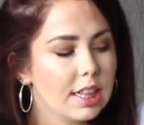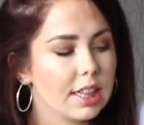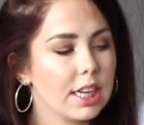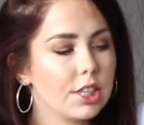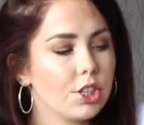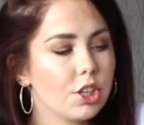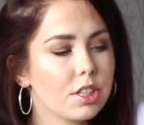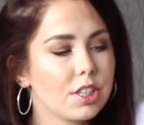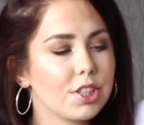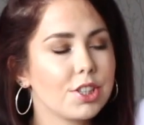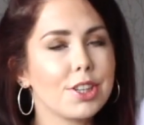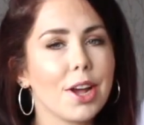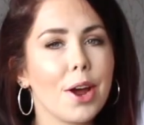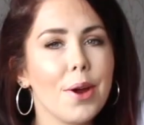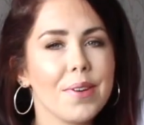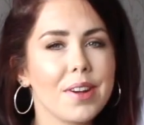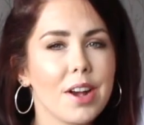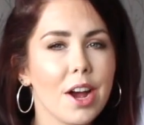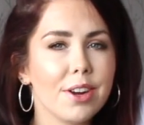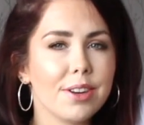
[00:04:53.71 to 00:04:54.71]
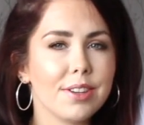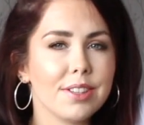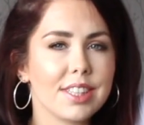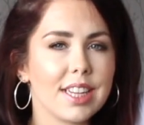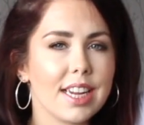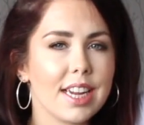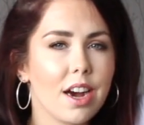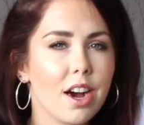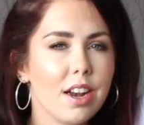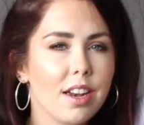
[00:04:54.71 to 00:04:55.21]
They're just so
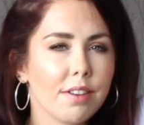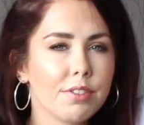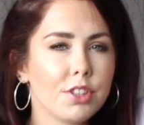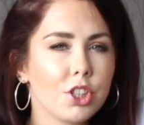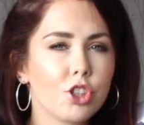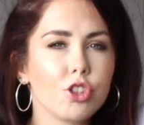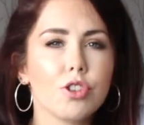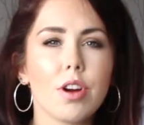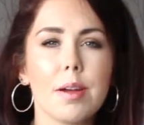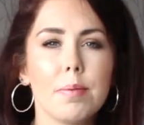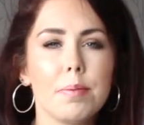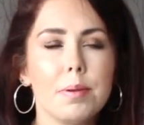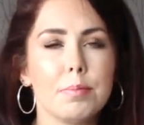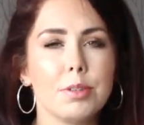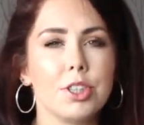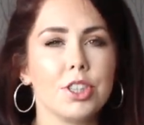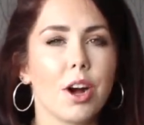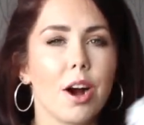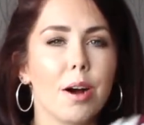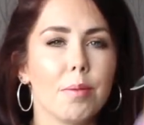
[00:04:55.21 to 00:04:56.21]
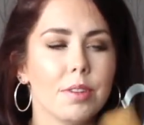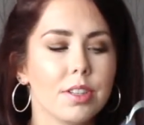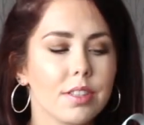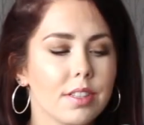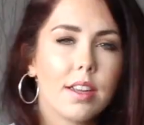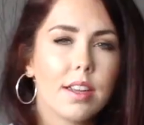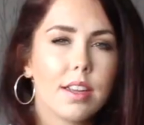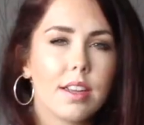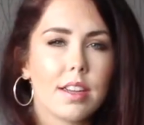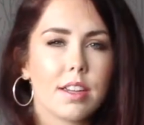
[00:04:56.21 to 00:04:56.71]
cozy. I love stripy
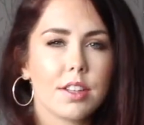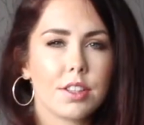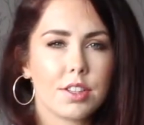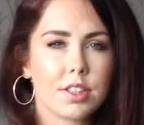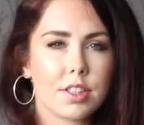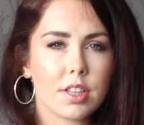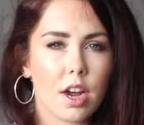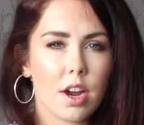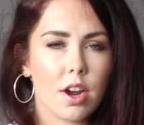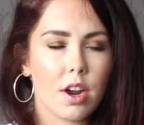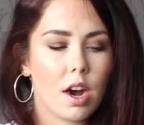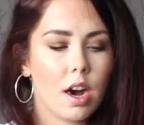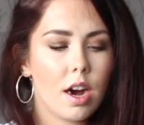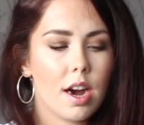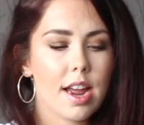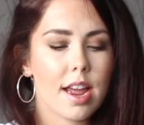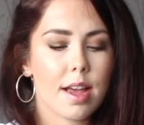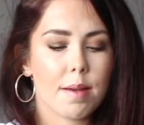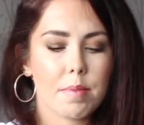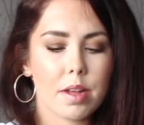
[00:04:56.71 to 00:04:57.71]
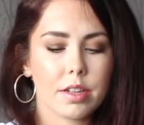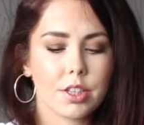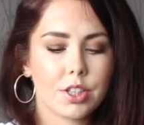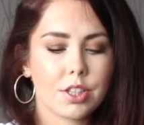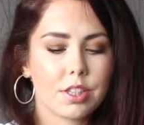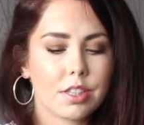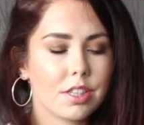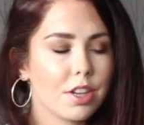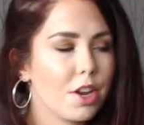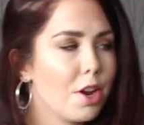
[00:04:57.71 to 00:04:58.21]
pajamas. So I am
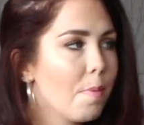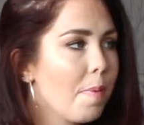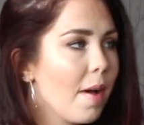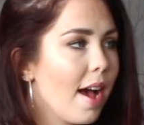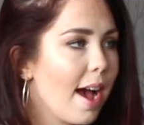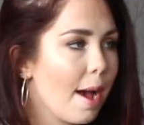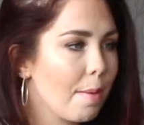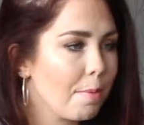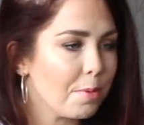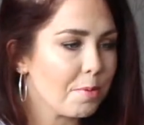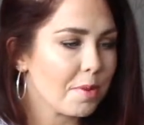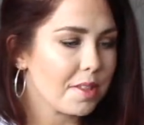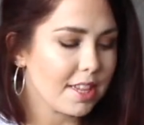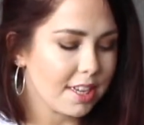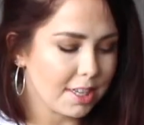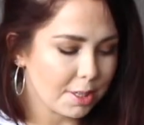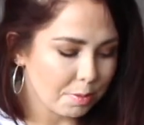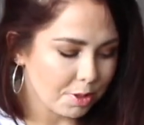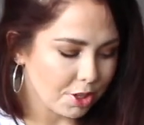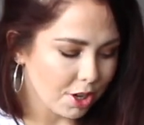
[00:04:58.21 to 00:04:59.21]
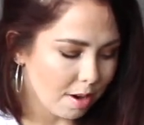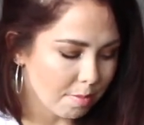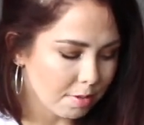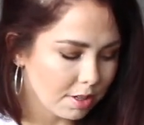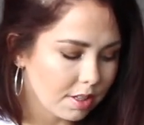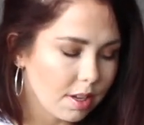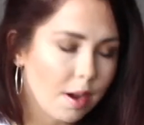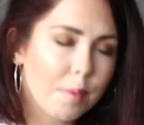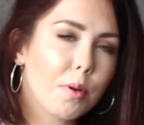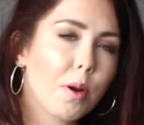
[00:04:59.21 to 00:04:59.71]
super happy with these
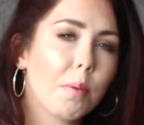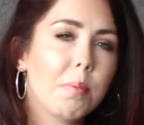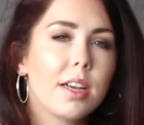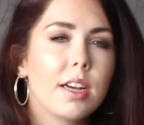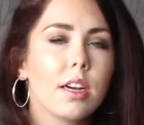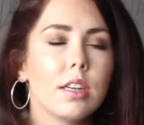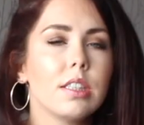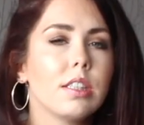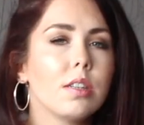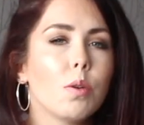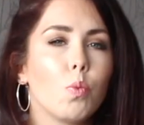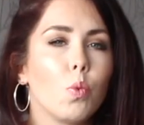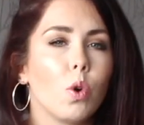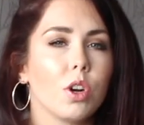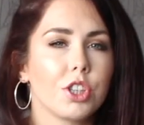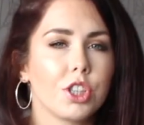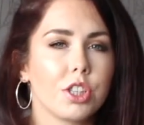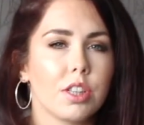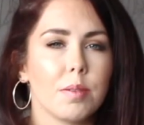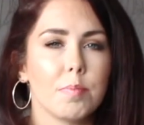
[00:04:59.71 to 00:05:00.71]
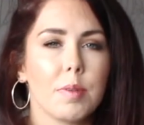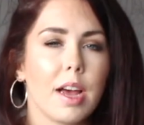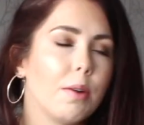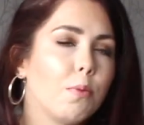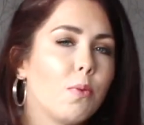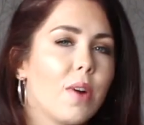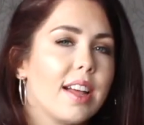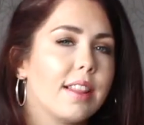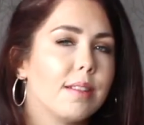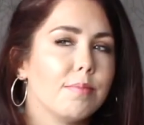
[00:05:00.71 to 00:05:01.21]
pajamas. I'm probably going to wash them
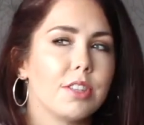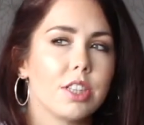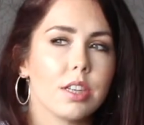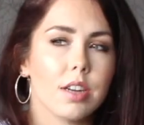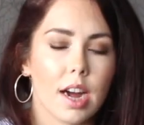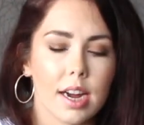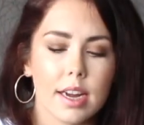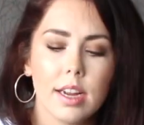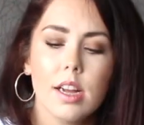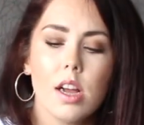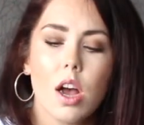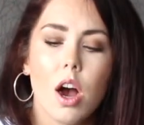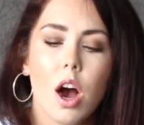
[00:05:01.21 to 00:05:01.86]
and wear them tonight.